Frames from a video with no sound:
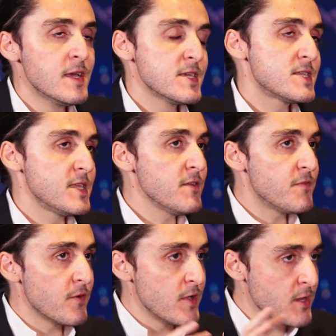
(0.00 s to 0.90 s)
still
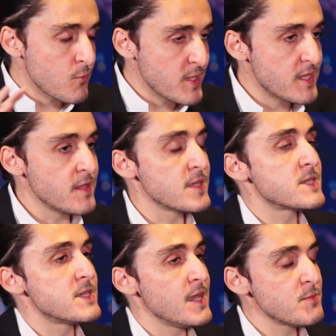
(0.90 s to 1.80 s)
falling within the
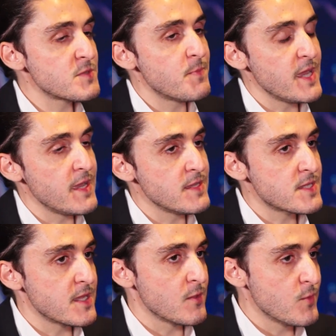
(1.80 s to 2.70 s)
same
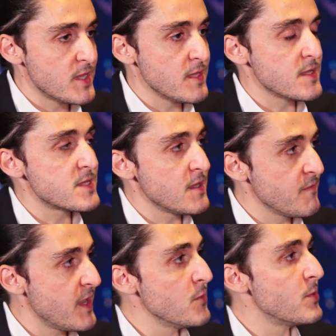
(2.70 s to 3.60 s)
space and within the same
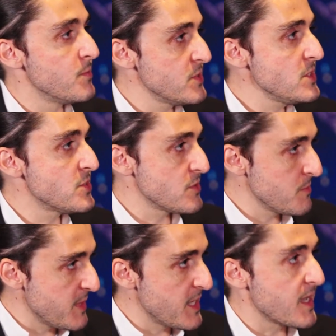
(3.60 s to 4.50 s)
value
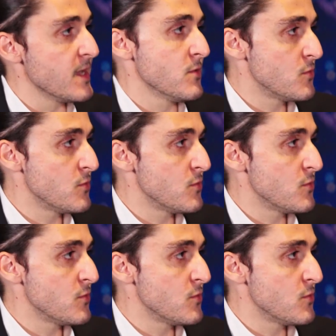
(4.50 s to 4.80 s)
proposition, but again,